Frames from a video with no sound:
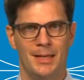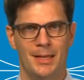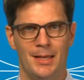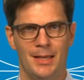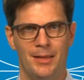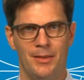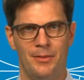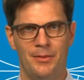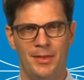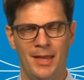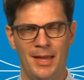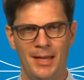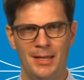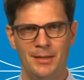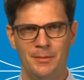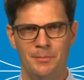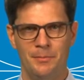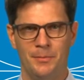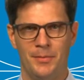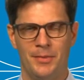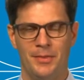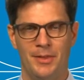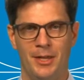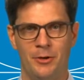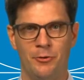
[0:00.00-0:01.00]
Then
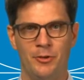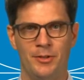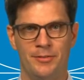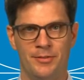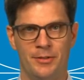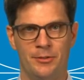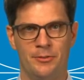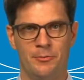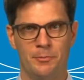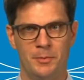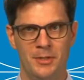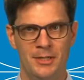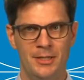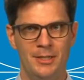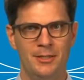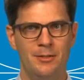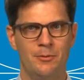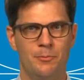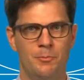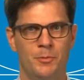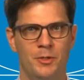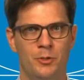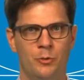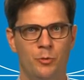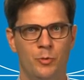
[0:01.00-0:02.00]
there is a
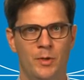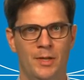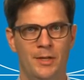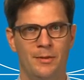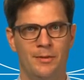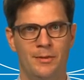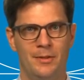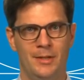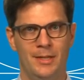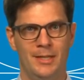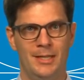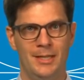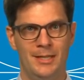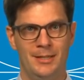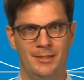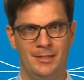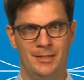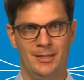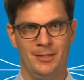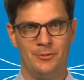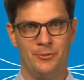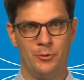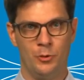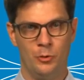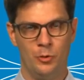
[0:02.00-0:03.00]
split between the
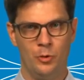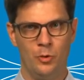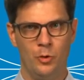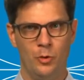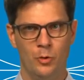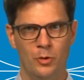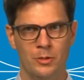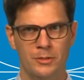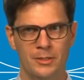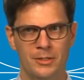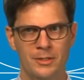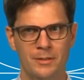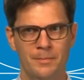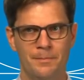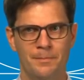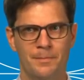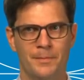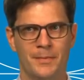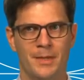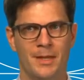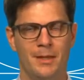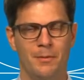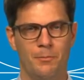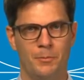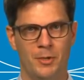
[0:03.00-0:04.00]
ETSO holder,
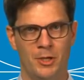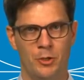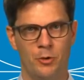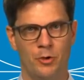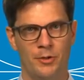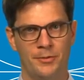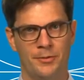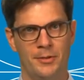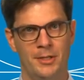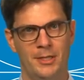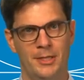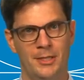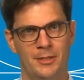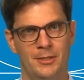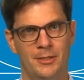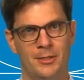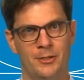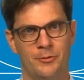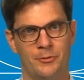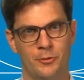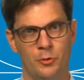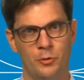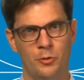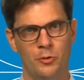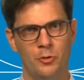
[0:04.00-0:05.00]
because the
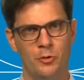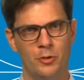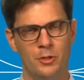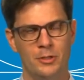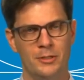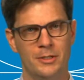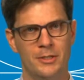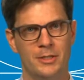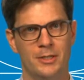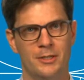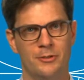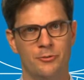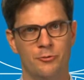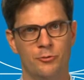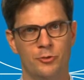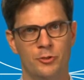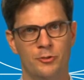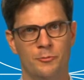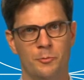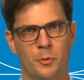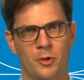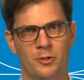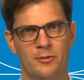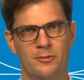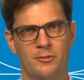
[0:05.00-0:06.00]
ETSO holder is
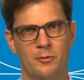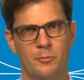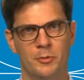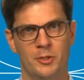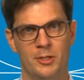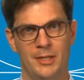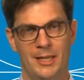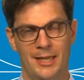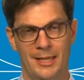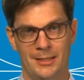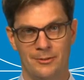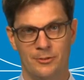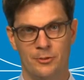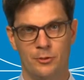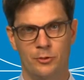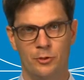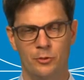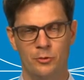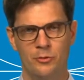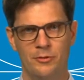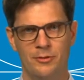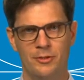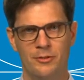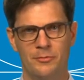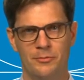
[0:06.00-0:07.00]
responsible
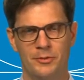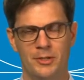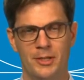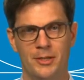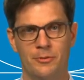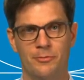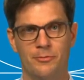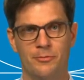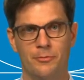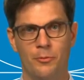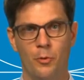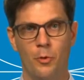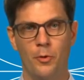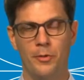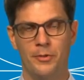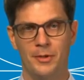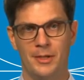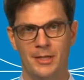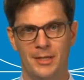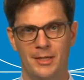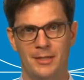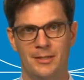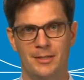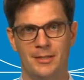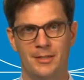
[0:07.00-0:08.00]
exclusively for the
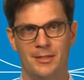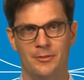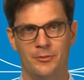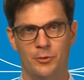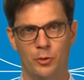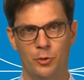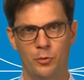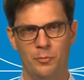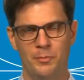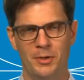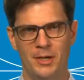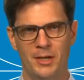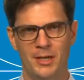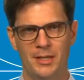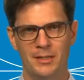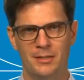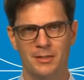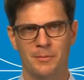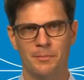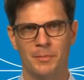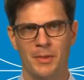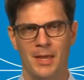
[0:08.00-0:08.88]
ETSO part